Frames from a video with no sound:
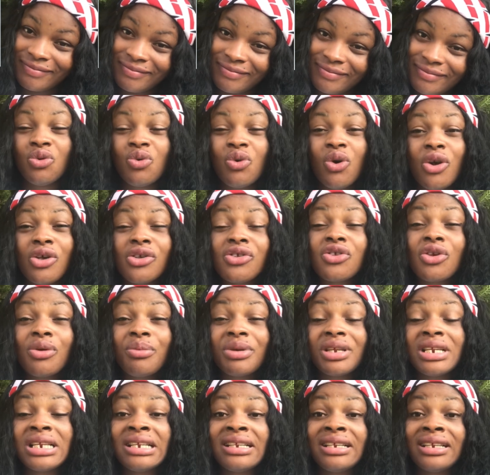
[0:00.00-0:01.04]
You will also
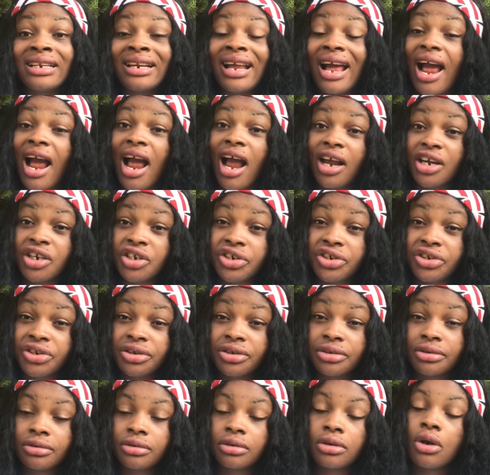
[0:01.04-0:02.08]
be needing
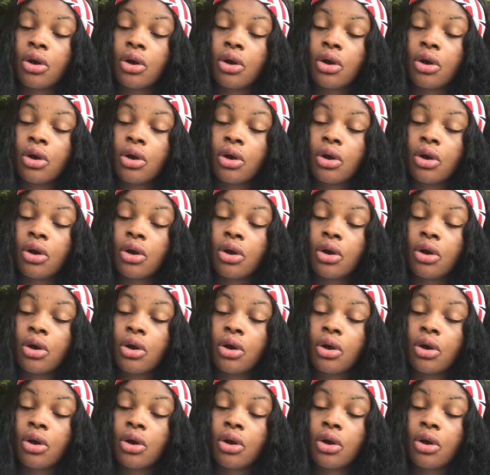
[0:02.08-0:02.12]
ash,